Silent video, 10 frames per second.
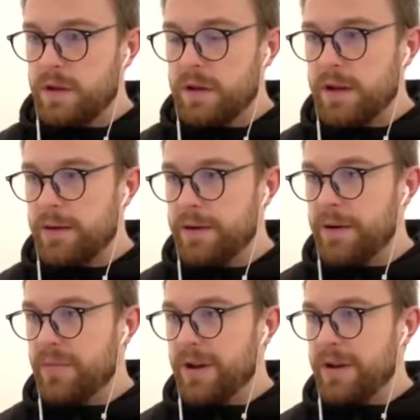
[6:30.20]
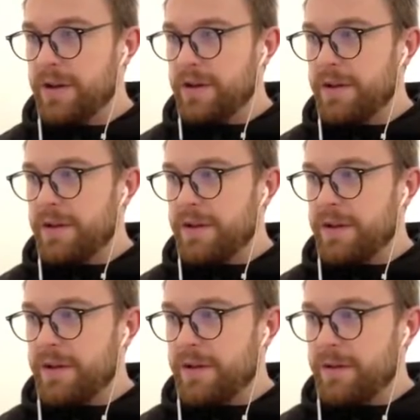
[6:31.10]
Now I need my
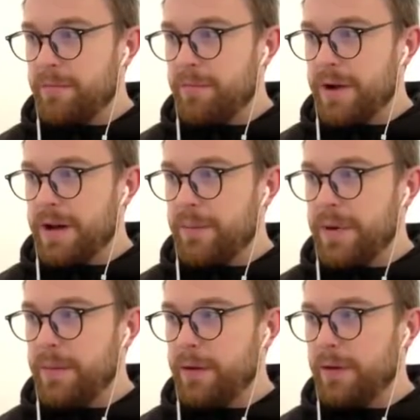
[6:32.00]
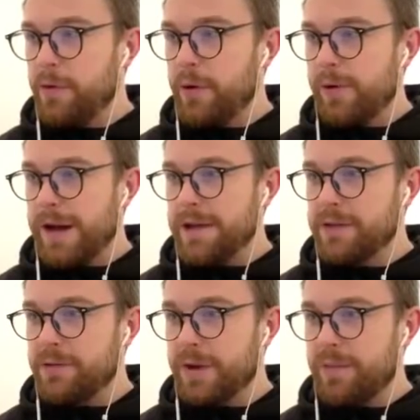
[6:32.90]
people of Rohan
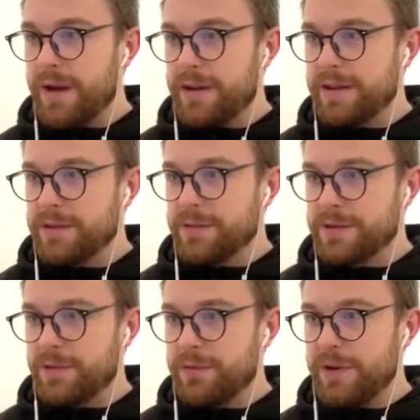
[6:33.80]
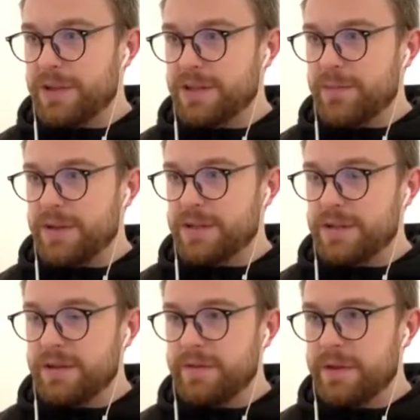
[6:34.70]
to run back. This was a really
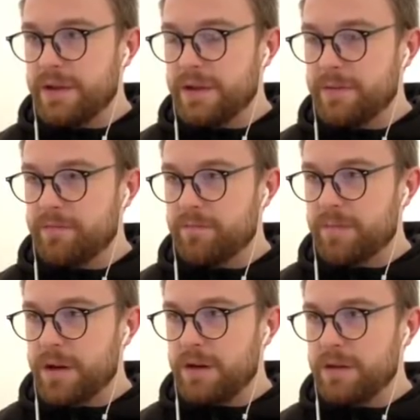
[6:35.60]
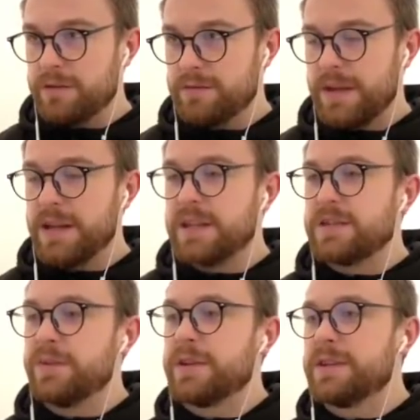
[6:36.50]
expensive
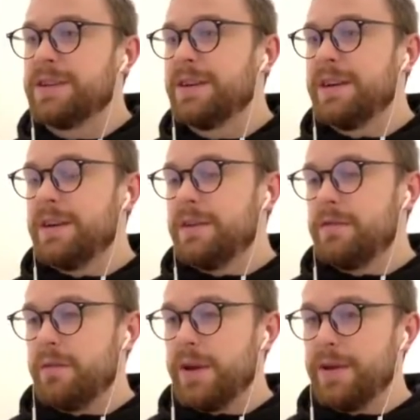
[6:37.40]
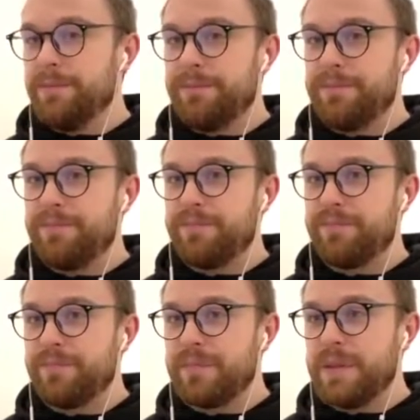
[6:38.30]
engagement for me,
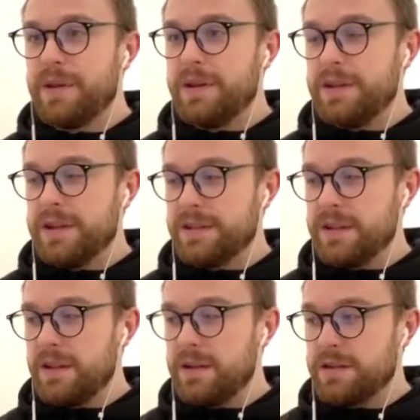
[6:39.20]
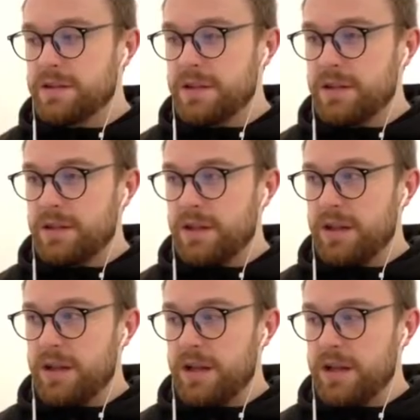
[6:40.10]
seeing as I lost a
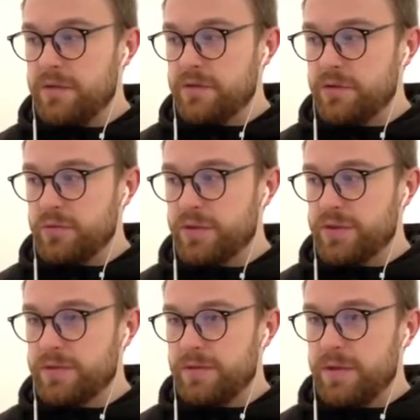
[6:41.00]
lot of troops.